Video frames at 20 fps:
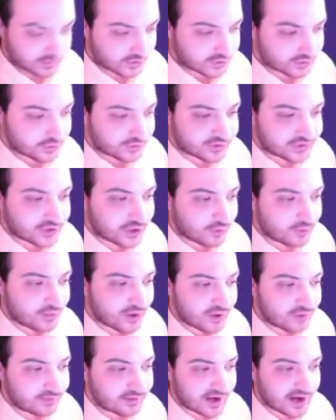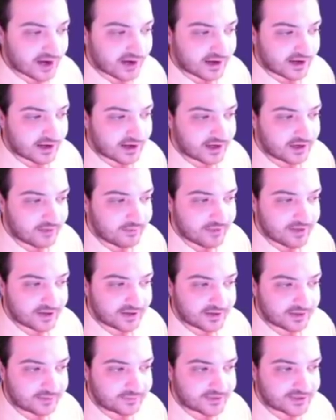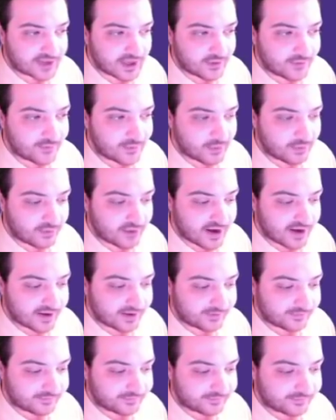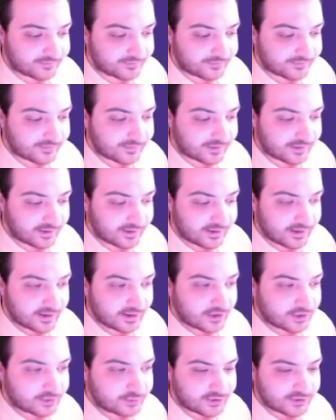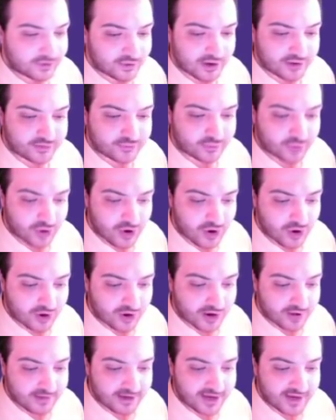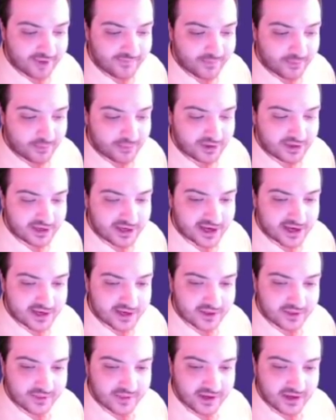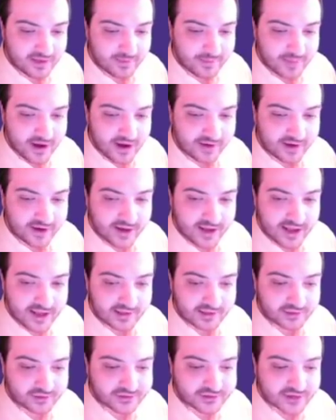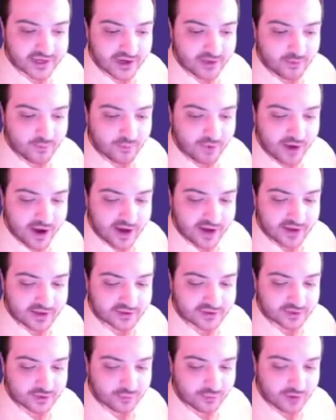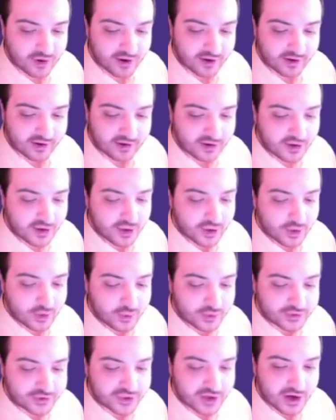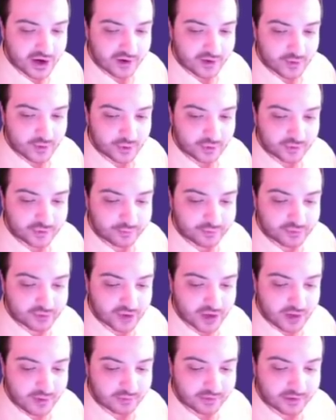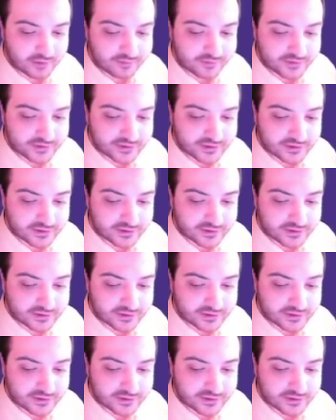So in some way, black committed himself already. So what's wrong? I mean, if you really get to think about it, it looks like white is the one who's got all the problems.